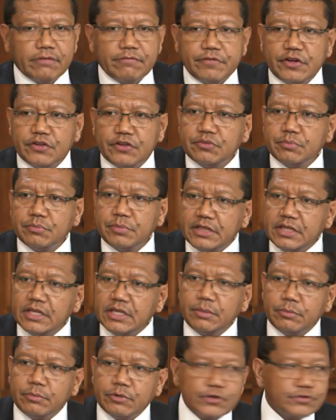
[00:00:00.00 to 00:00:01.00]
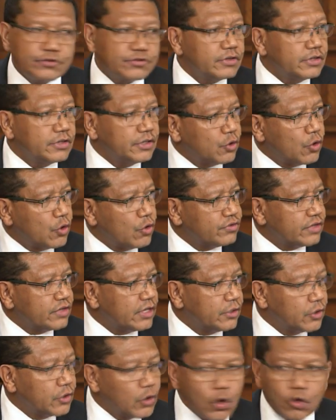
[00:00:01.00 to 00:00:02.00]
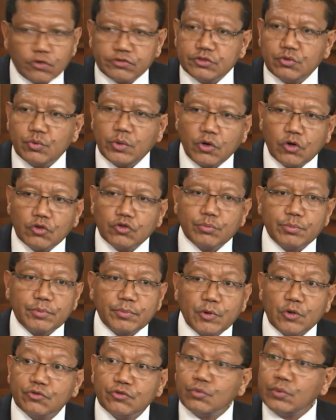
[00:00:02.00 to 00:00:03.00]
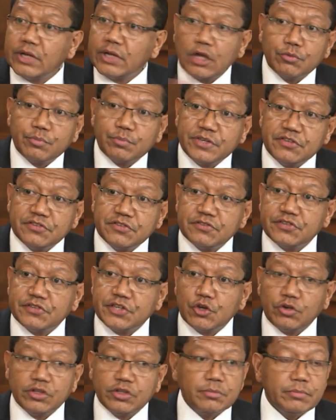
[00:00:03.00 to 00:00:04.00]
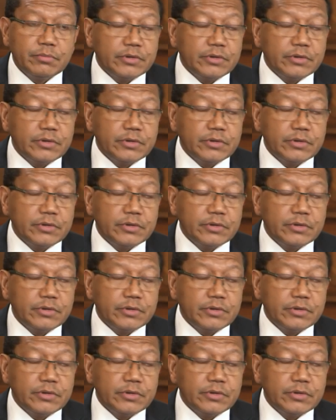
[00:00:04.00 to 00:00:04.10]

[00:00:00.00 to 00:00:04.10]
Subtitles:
finish the meeting because those are the goals that we're going to propose without peace and security,